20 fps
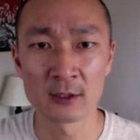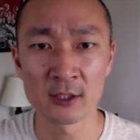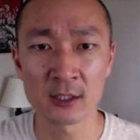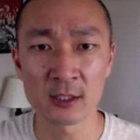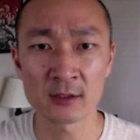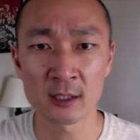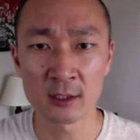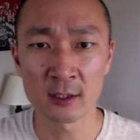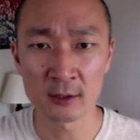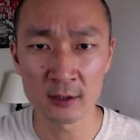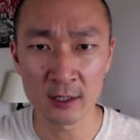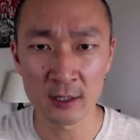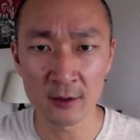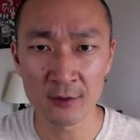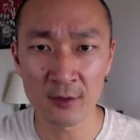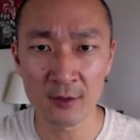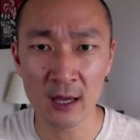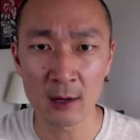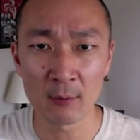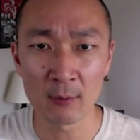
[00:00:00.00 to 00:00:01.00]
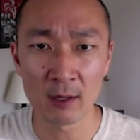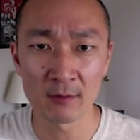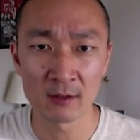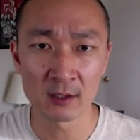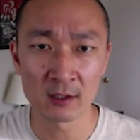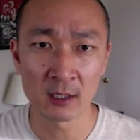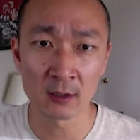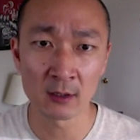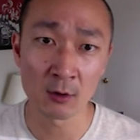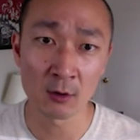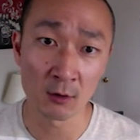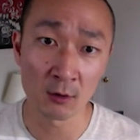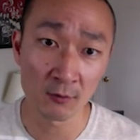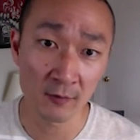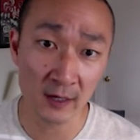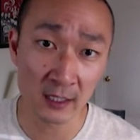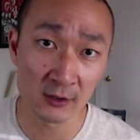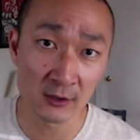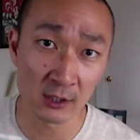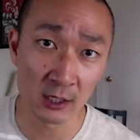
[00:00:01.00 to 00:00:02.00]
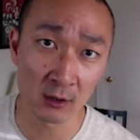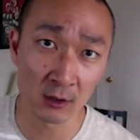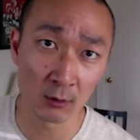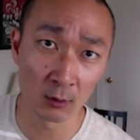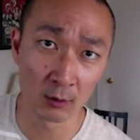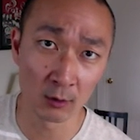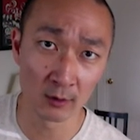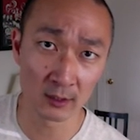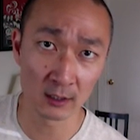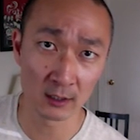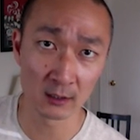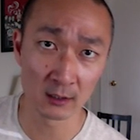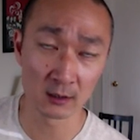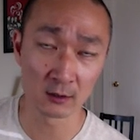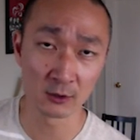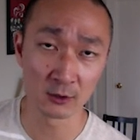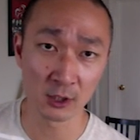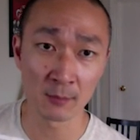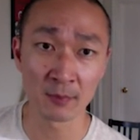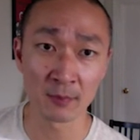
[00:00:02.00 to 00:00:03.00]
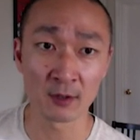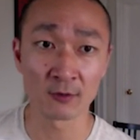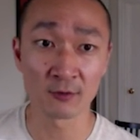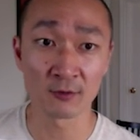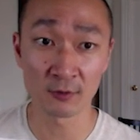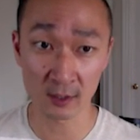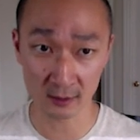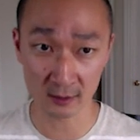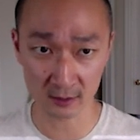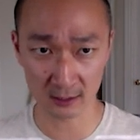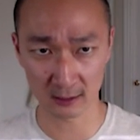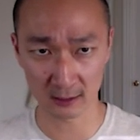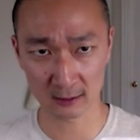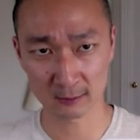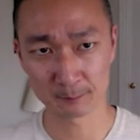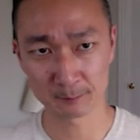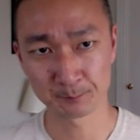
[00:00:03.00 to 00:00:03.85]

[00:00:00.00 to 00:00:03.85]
underneath that, we have the tengkong feijiao, or the jumping front kick.